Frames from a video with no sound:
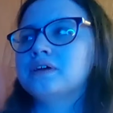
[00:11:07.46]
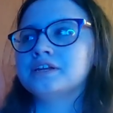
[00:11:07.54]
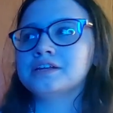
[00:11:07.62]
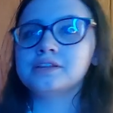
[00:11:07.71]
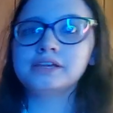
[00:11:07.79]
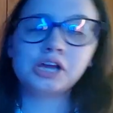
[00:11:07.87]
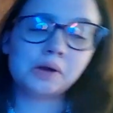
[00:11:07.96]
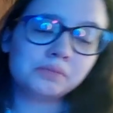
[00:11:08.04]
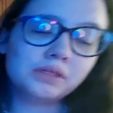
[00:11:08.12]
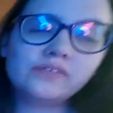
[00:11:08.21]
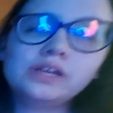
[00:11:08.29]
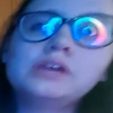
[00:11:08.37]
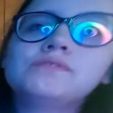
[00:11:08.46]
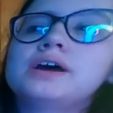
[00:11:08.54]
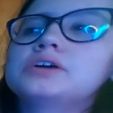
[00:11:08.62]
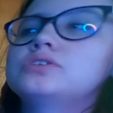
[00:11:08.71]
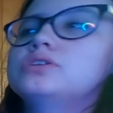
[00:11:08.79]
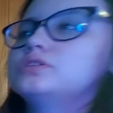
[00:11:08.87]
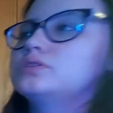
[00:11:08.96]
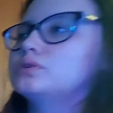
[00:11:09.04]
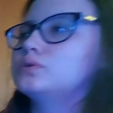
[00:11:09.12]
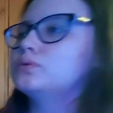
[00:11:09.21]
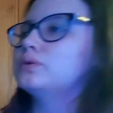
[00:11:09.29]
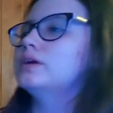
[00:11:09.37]
and nothing comes of it. In fact, she's
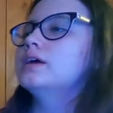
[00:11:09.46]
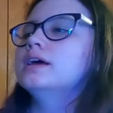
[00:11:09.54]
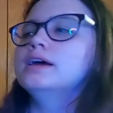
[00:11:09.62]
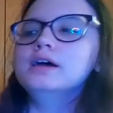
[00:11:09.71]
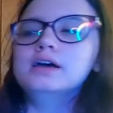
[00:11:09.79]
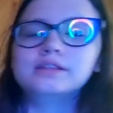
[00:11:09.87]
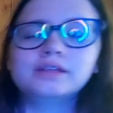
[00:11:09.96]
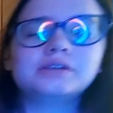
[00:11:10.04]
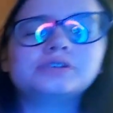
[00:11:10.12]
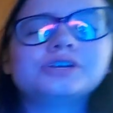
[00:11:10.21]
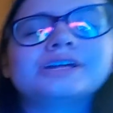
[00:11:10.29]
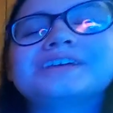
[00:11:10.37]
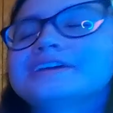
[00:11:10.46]
told that Jill